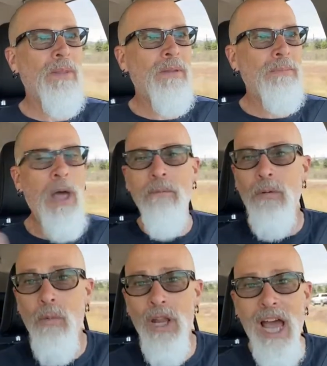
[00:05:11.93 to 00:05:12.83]
Not
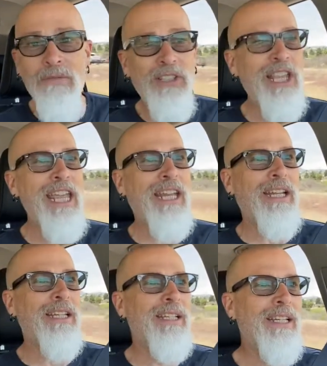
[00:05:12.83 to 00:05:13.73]
from what I've
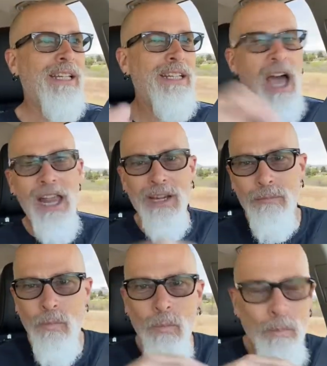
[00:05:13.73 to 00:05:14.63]
seen. Not
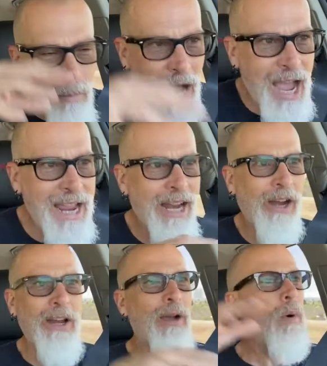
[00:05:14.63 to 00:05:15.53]
in my
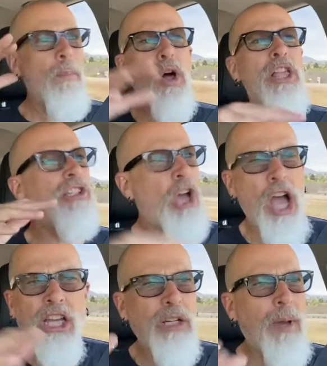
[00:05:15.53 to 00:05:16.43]
area. Well, I'm only
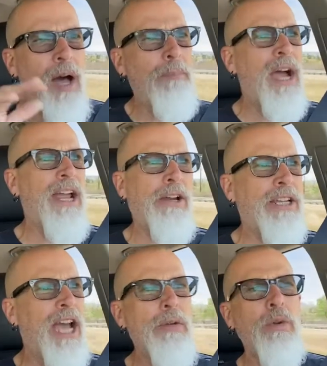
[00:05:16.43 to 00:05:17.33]
talking about my
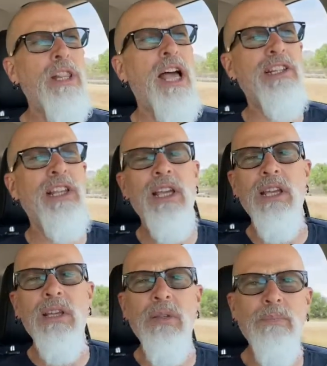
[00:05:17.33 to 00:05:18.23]
area. I realize
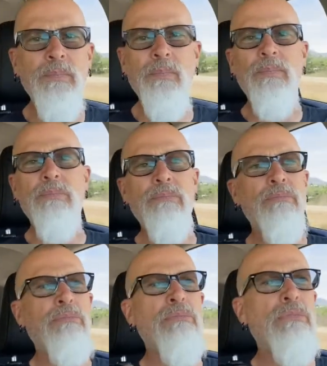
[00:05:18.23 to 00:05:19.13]

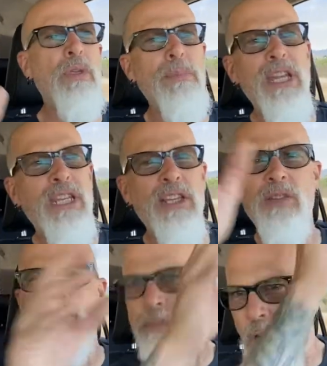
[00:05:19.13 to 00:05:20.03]
the media
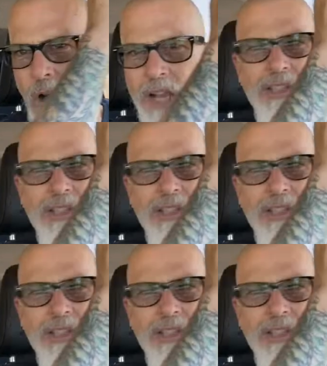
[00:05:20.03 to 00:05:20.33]
has caused